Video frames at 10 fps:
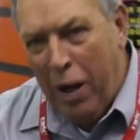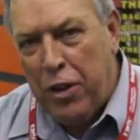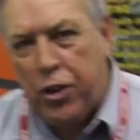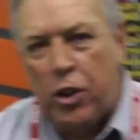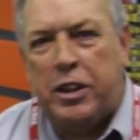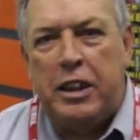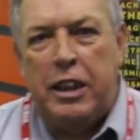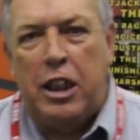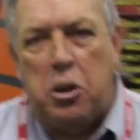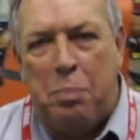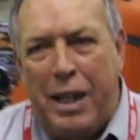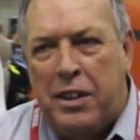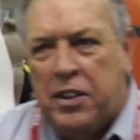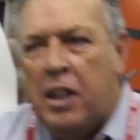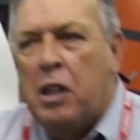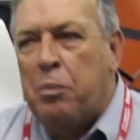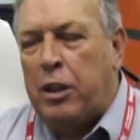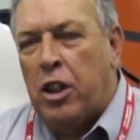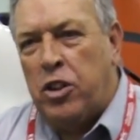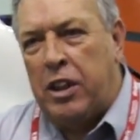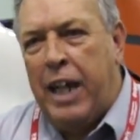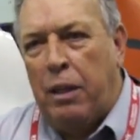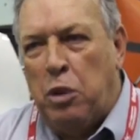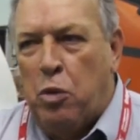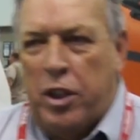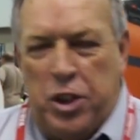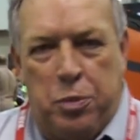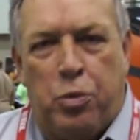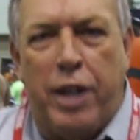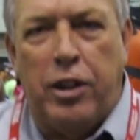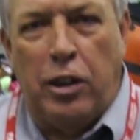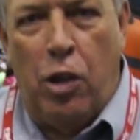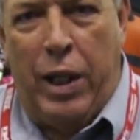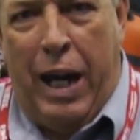by 13 inch base because, again, we want to spread the load